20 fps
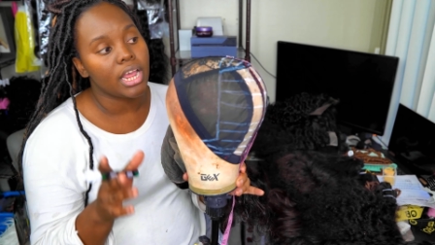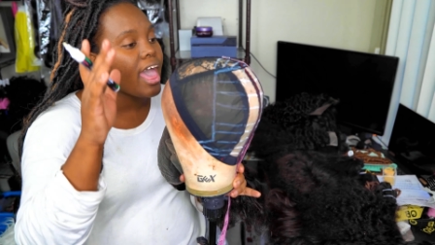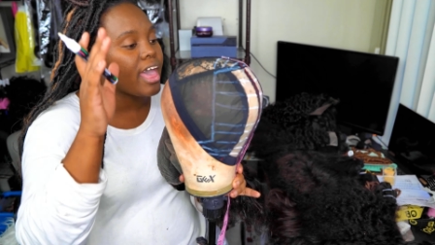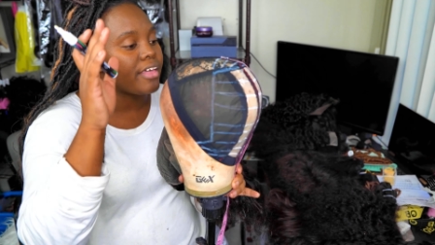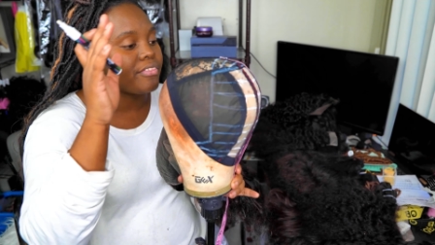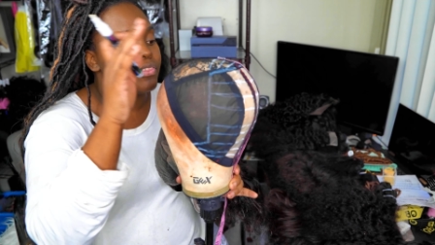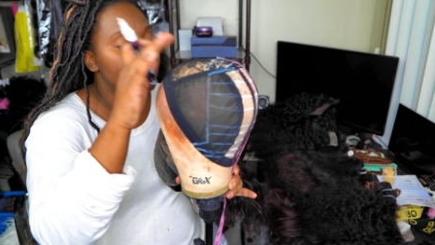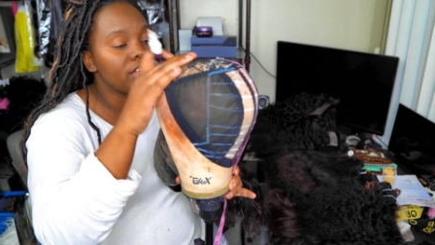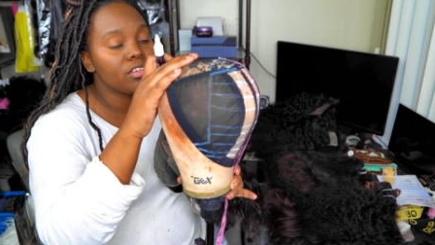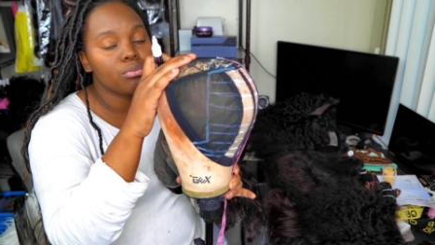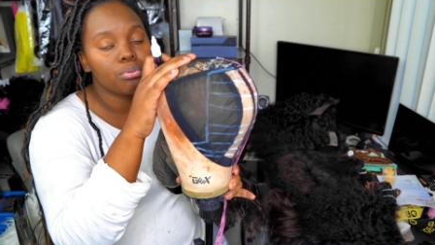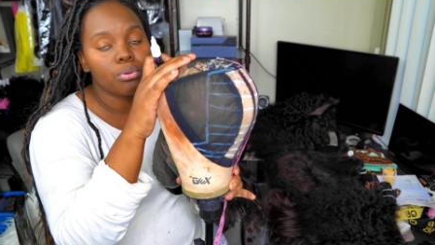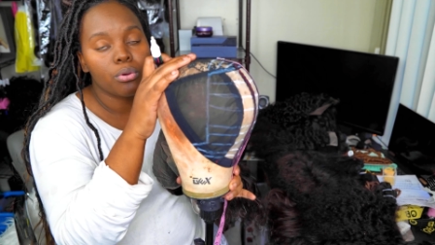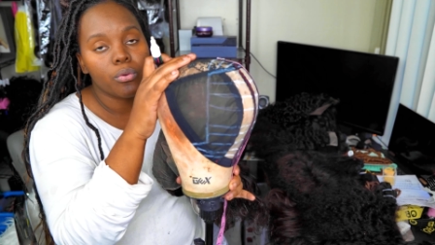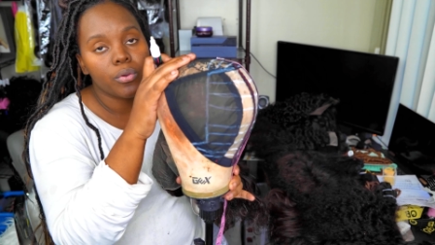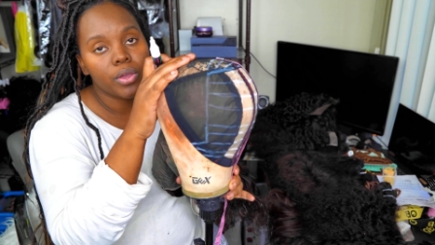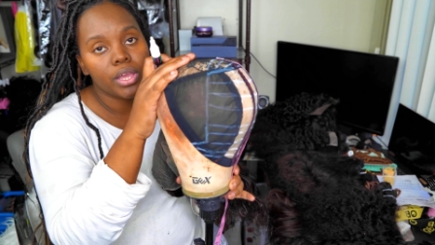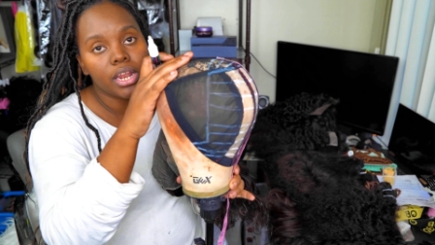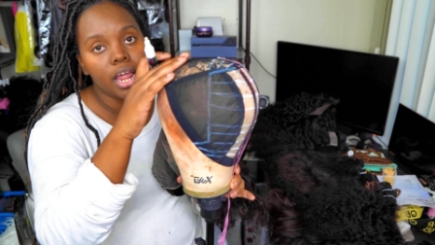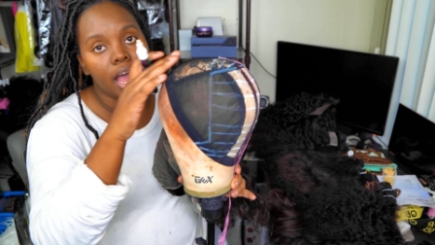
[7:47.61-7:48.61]
At this
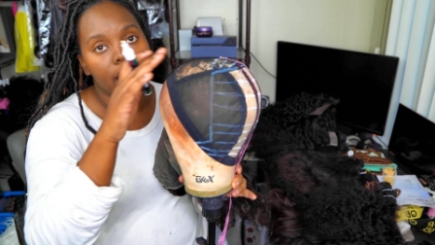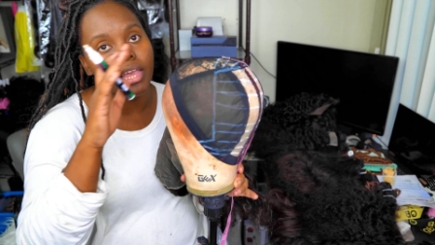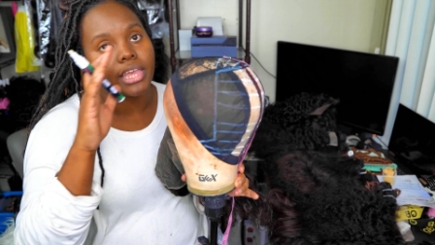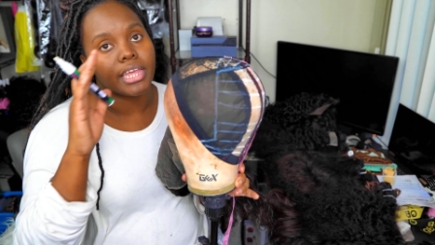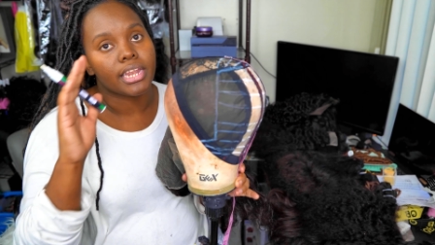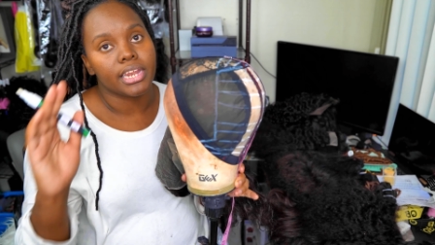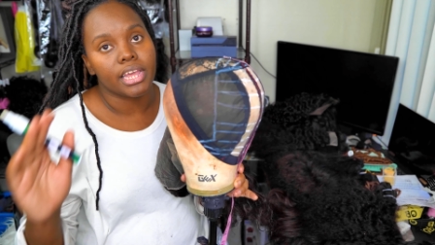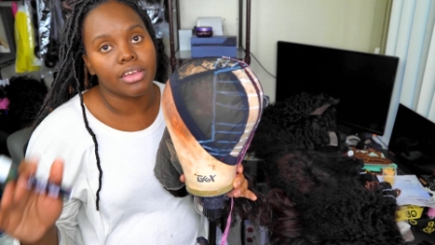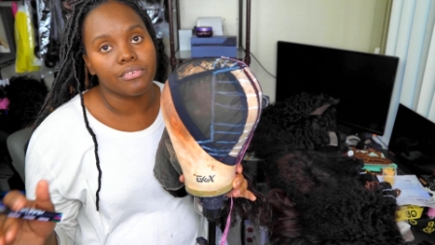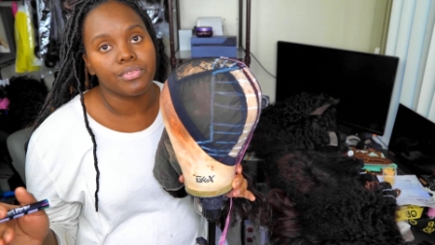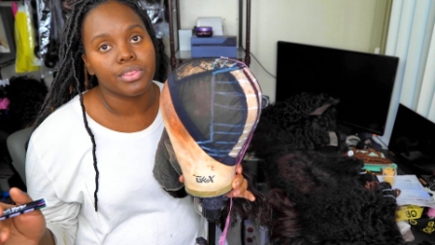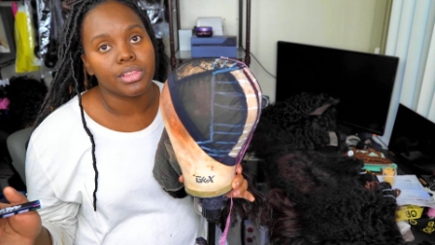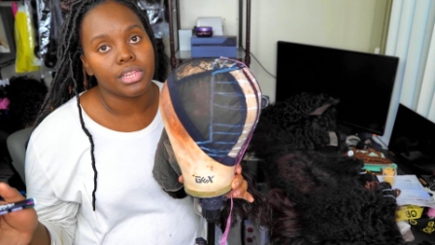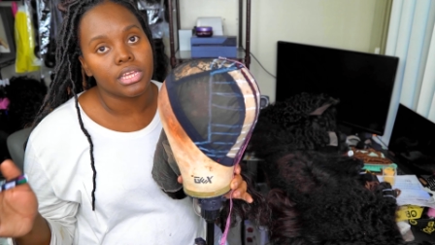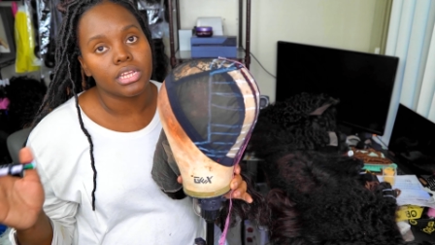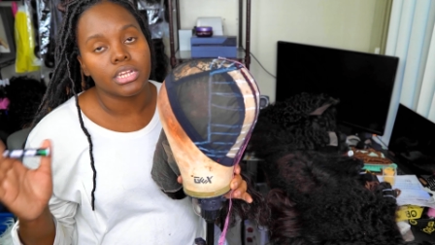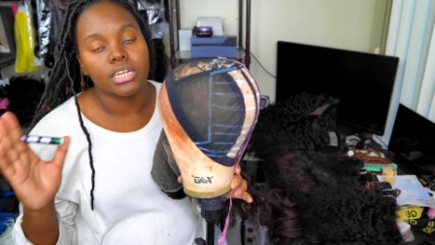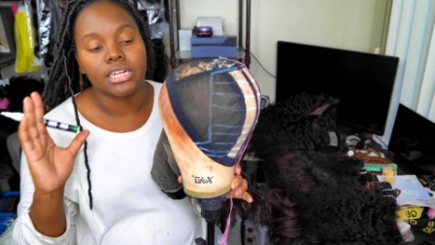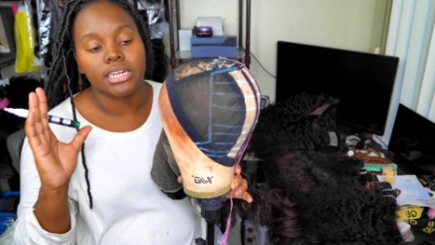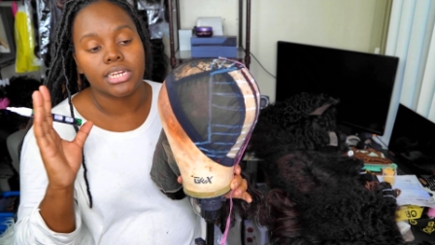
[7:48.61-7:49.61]
point I can
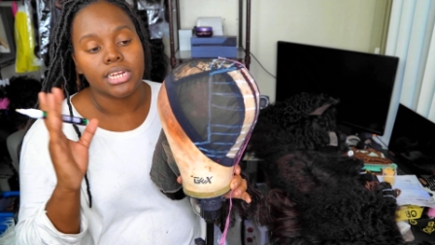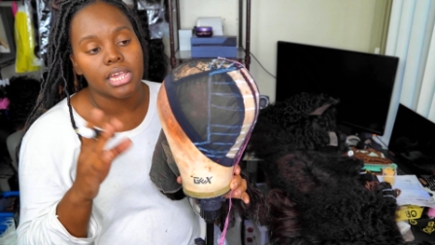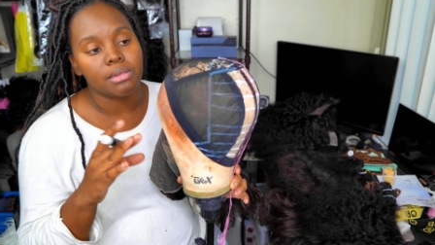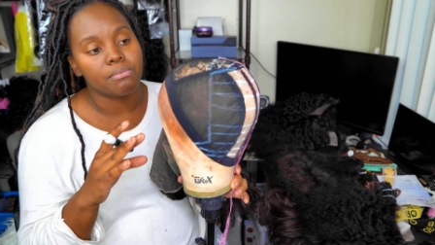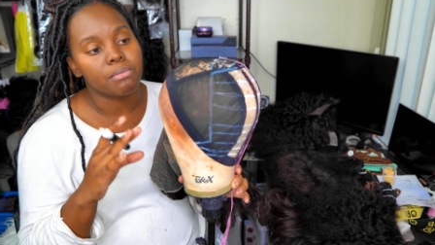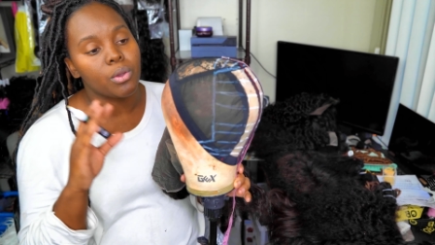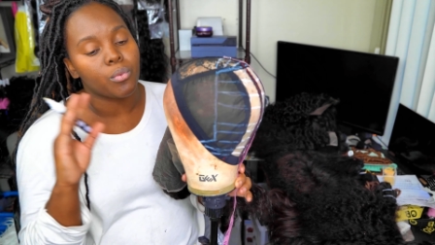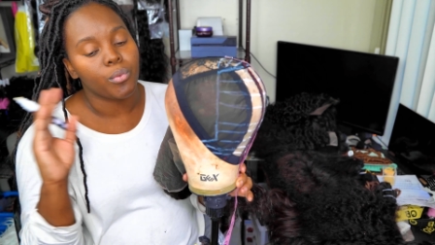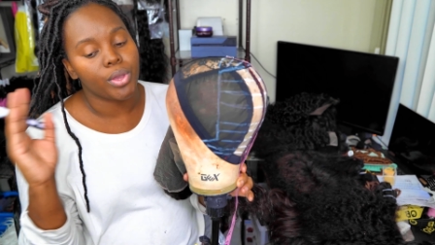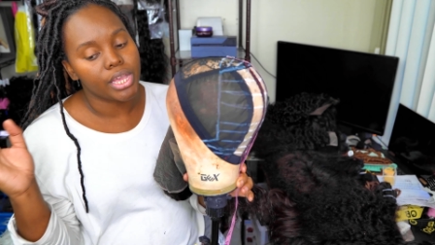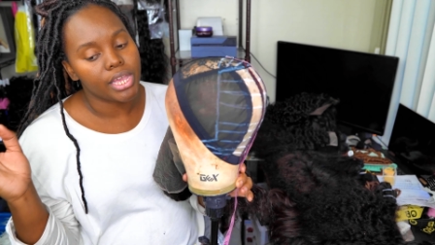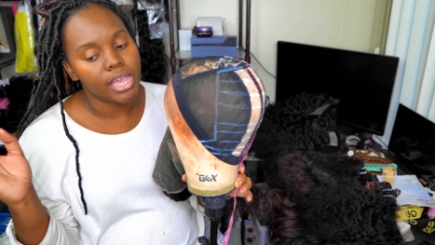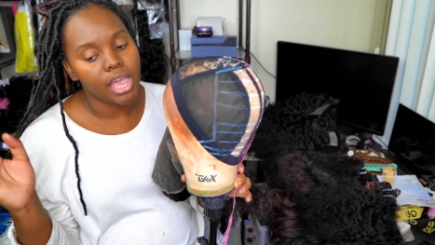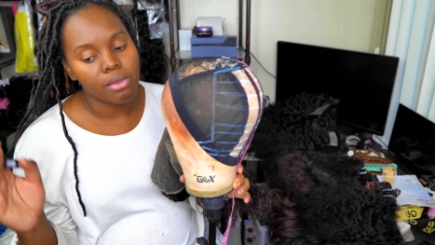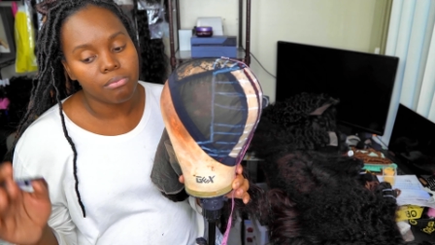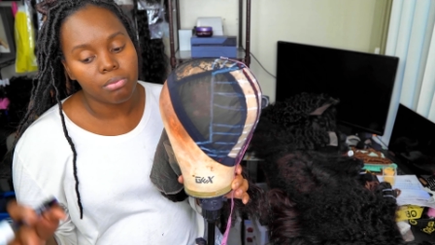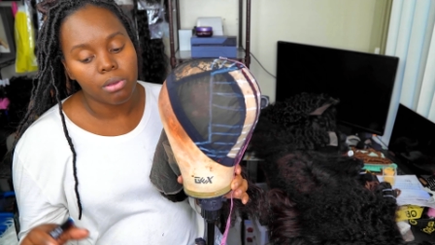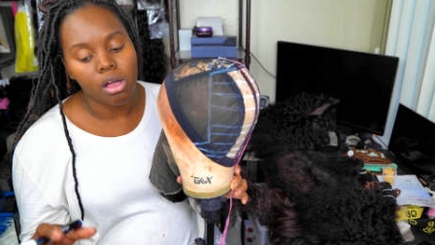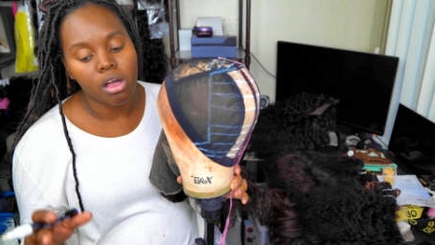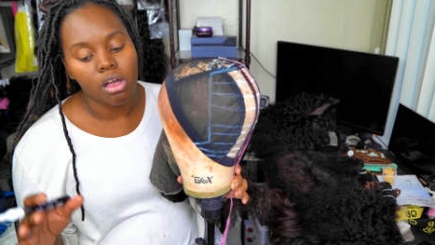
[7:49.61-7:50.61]
definitely just take my wig
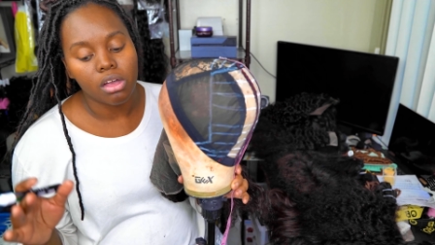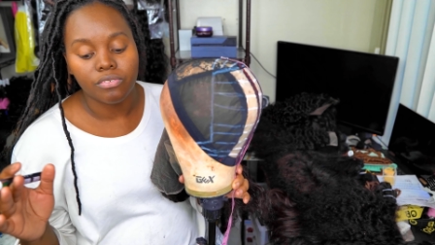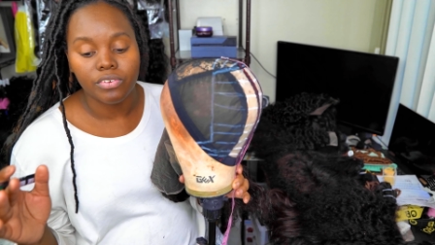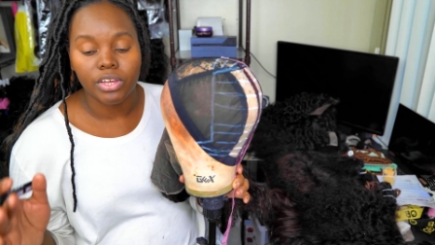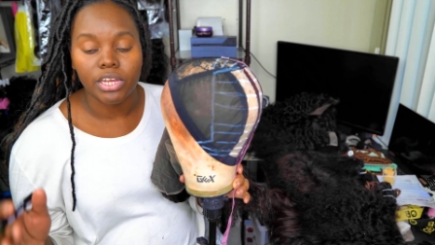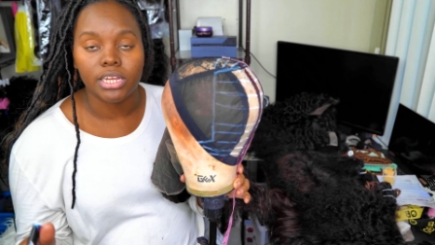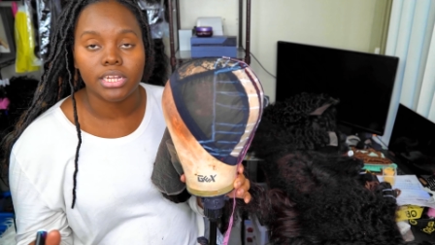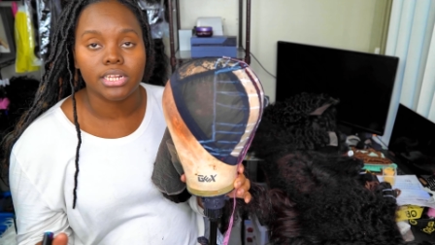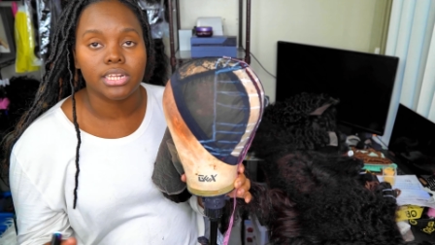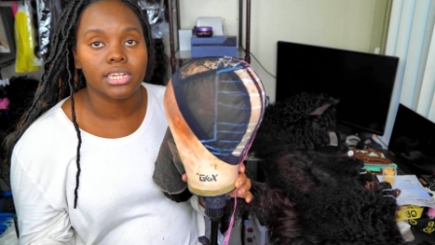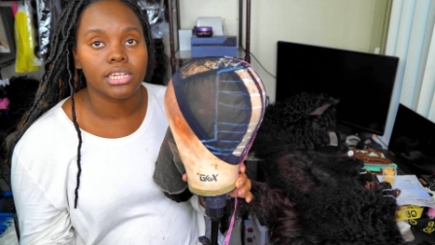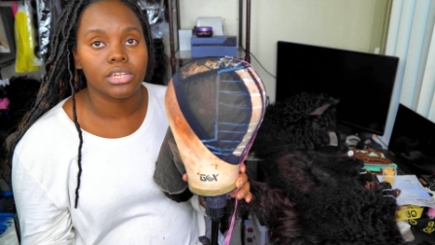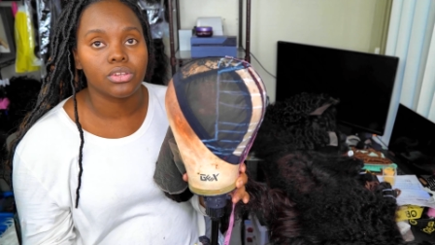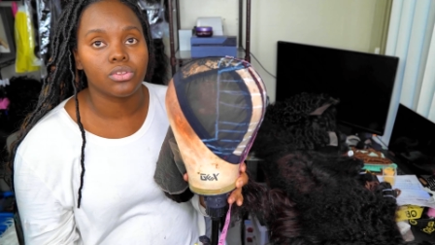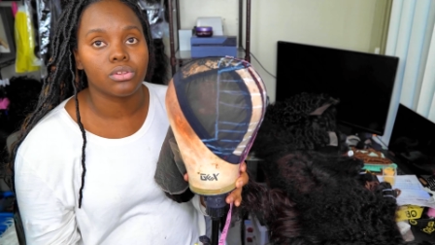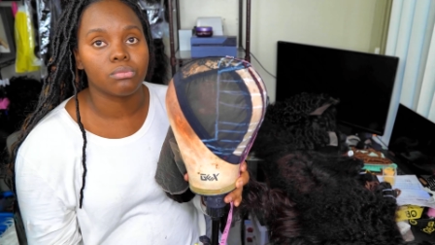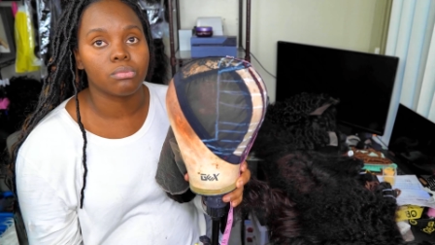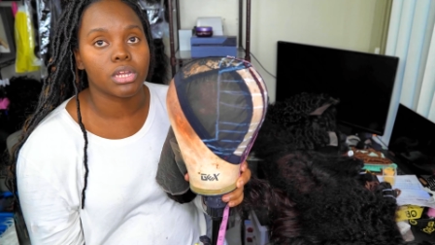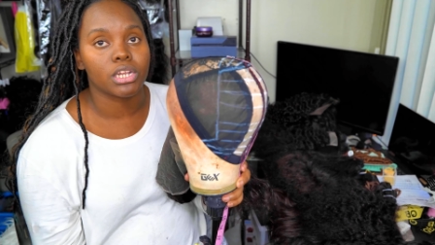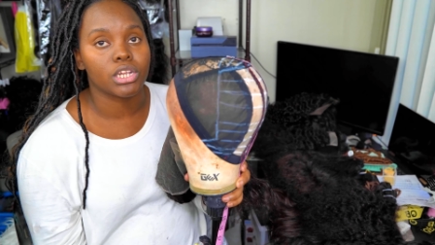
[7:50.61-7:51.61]
cap off and continue
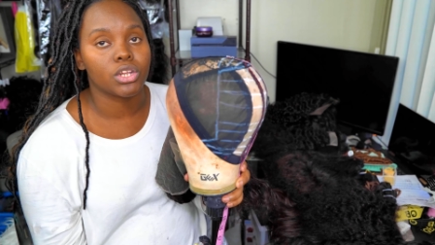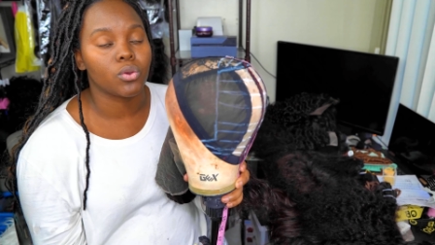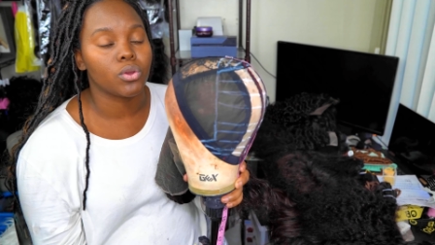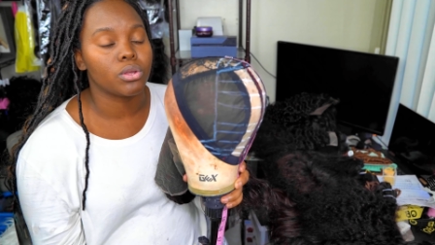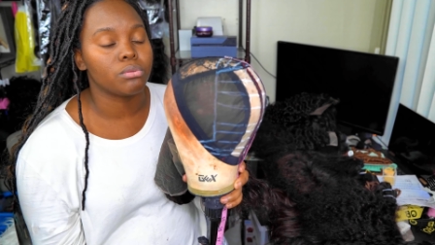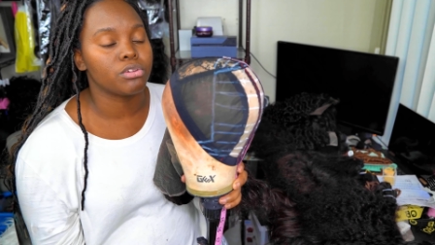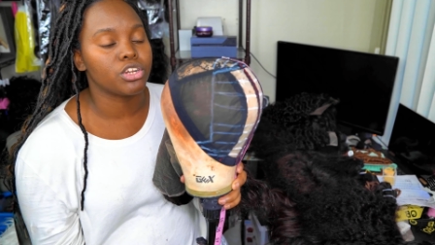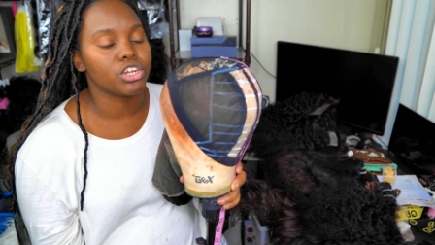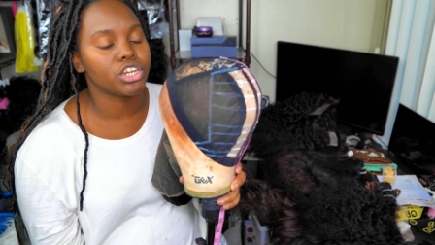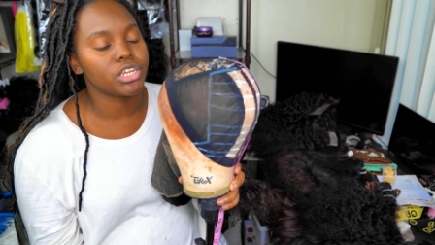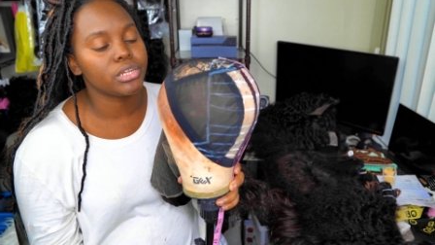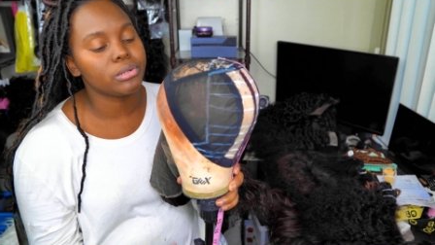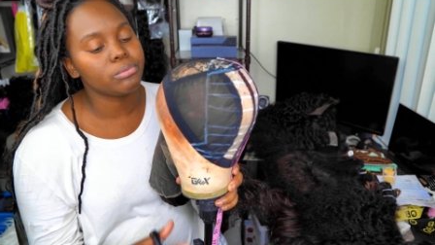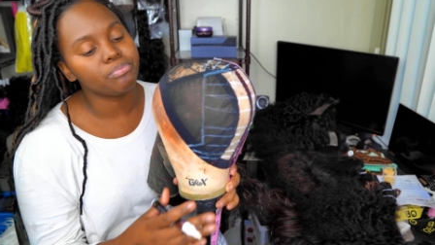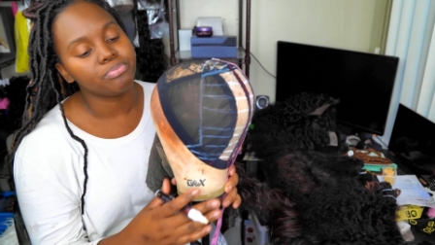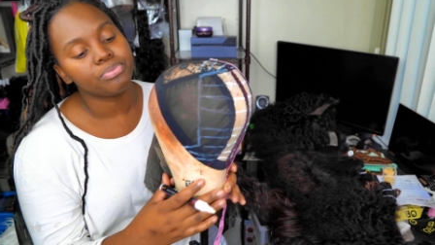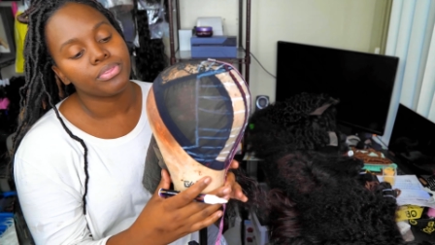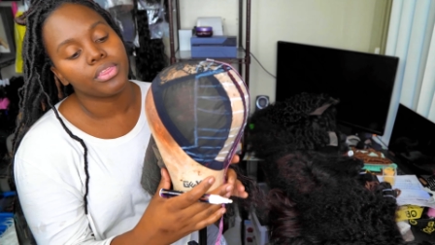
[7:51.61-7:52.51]
to my sewing machine.